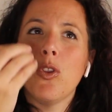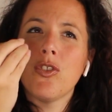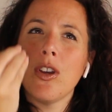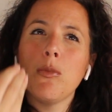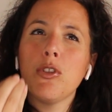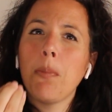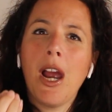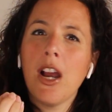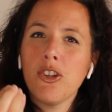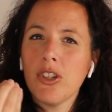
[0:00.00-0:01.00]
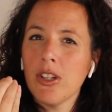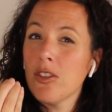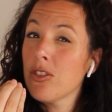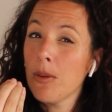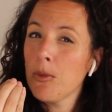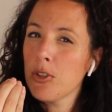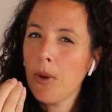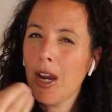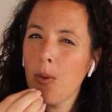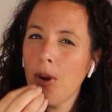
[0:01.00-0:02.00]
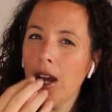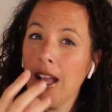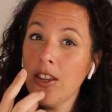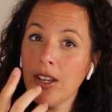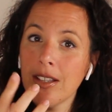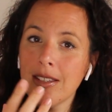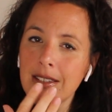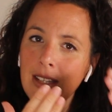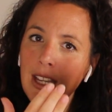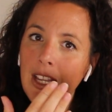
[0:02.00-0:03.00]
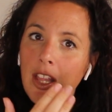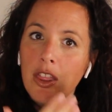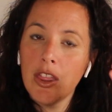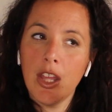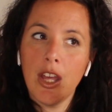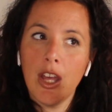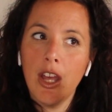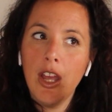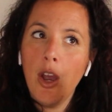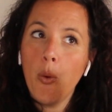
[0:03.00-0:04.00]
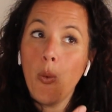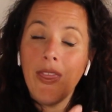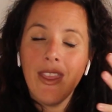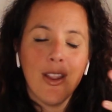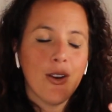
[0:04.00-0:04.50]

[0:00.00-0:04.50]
with so much passion and so much power. And you can see when they're